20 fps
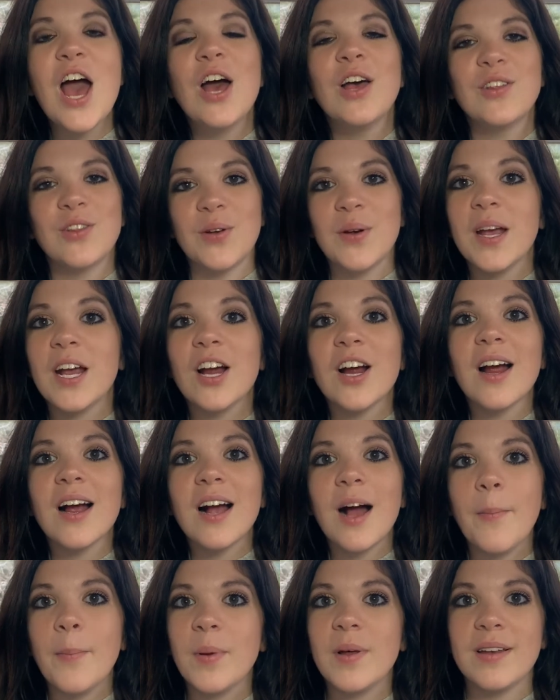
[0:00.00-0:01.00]
So here are a
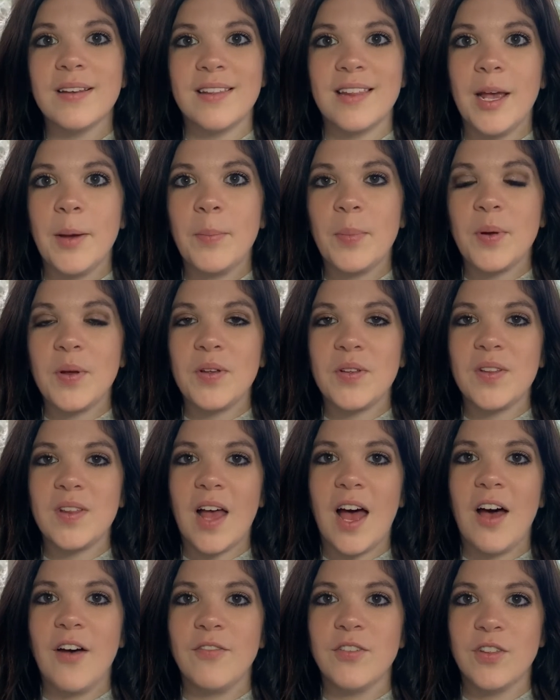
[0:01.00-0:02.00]
couple examples
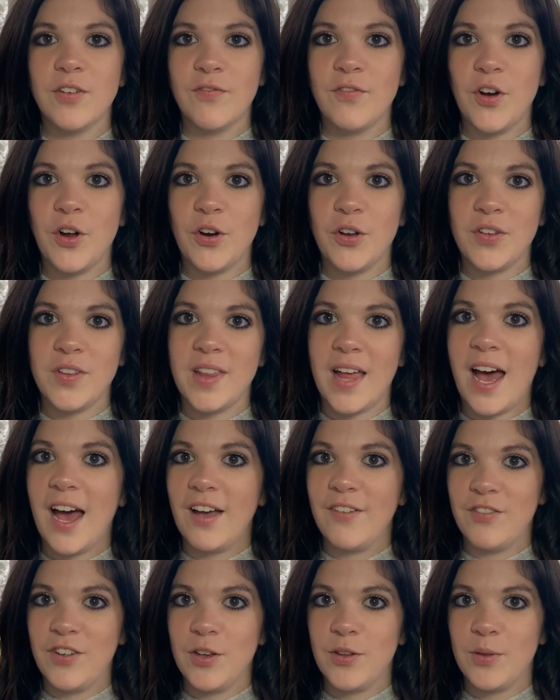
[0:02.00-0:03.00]
of some photos that
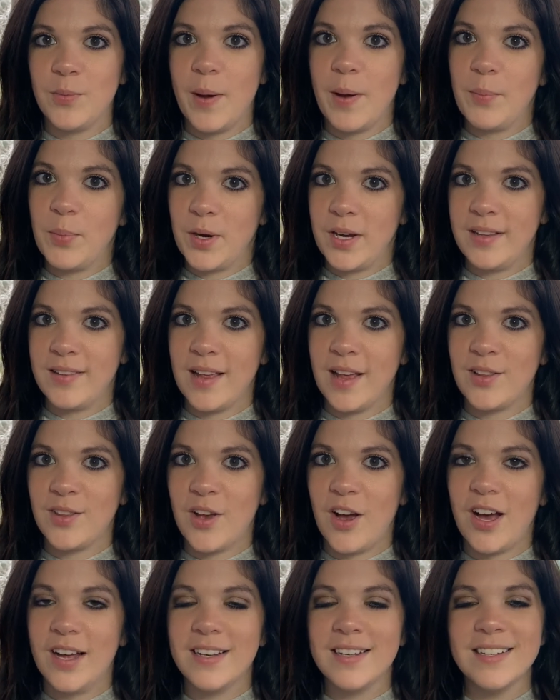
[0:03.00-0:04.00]
I've used my presets
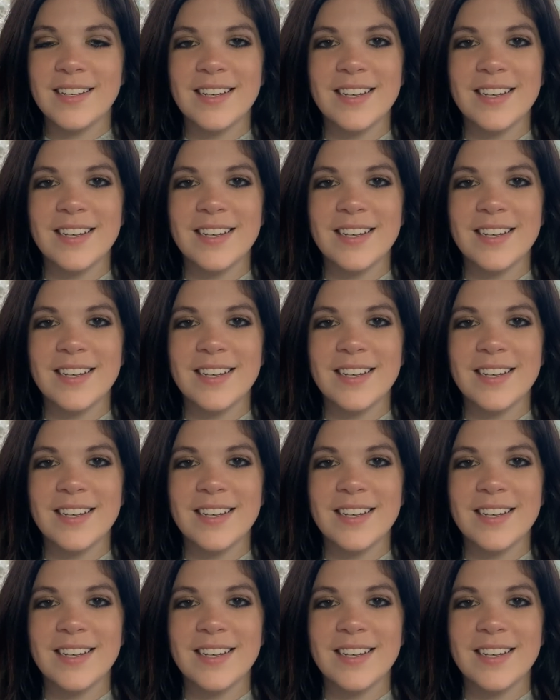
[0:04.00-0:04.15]
on.